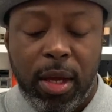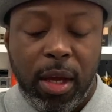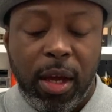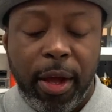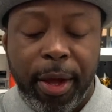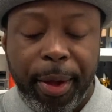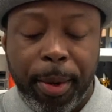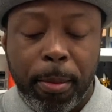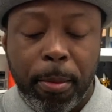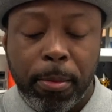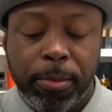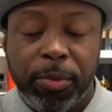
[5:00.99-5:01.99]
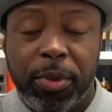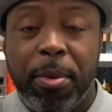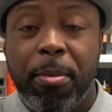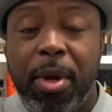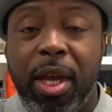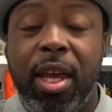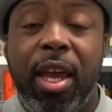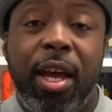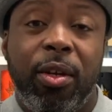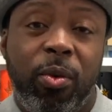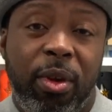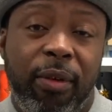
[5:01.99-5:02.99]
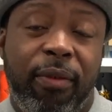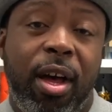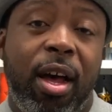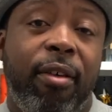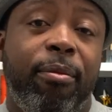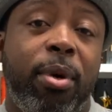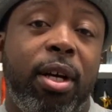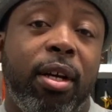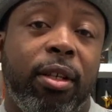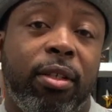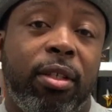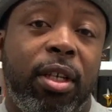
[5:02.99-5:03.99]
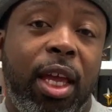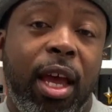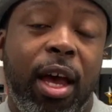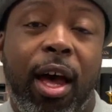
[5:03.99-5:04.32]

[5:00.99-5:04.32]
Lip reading: To me, at 25 bucks, yeah,